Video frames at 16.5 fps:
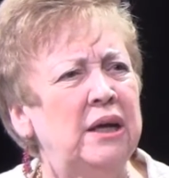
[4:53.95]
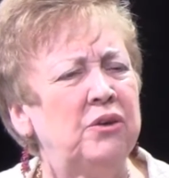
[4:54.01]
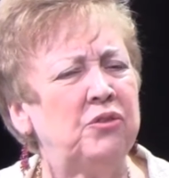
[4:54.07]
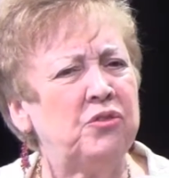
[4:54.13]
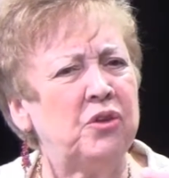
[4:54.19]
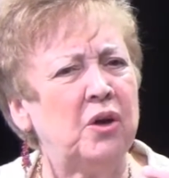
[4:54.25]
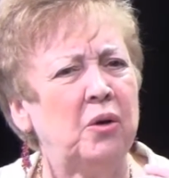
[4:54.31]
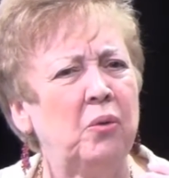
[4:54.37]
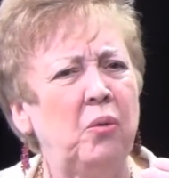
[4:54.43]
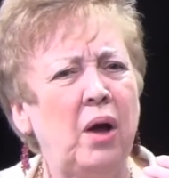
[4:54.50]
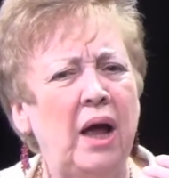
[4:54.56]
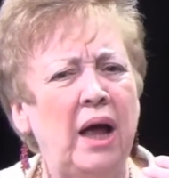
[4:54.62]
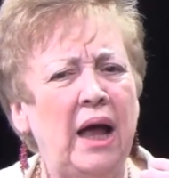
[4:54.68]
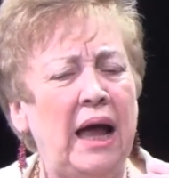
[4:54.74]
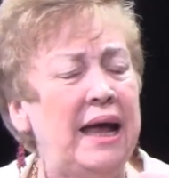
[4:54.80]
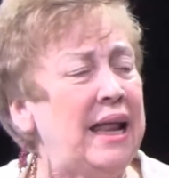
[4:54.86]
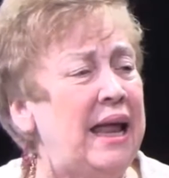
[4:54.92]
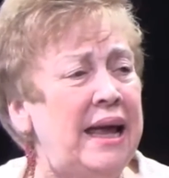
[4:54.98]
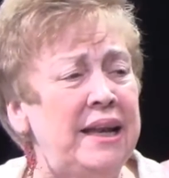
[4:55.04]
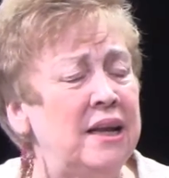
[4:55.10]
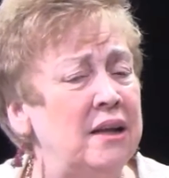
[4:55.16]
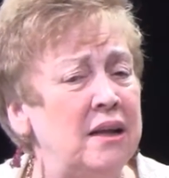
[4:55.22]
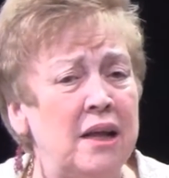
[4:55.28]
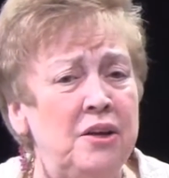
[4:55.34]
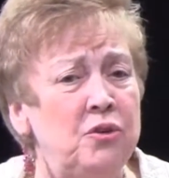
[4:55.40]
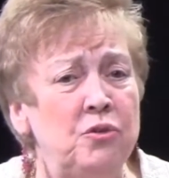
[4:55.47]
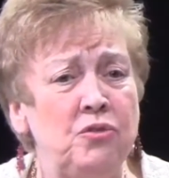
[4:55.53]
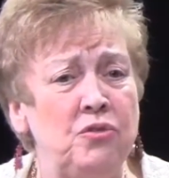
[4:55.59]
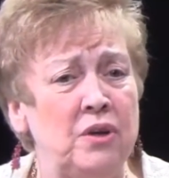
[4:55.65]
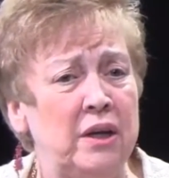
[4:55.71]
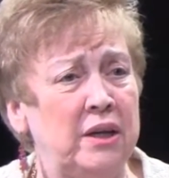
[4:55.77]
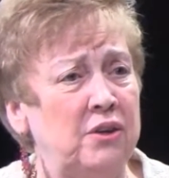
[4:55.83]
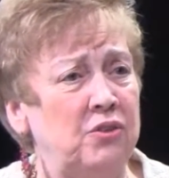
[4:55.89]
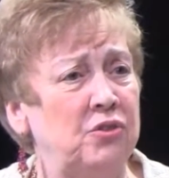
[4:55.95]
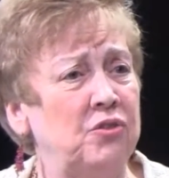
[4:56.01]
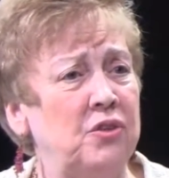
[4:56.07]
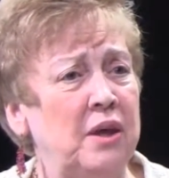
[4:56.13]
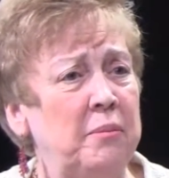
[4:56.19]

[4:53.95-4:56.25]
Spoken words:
So, and a new study just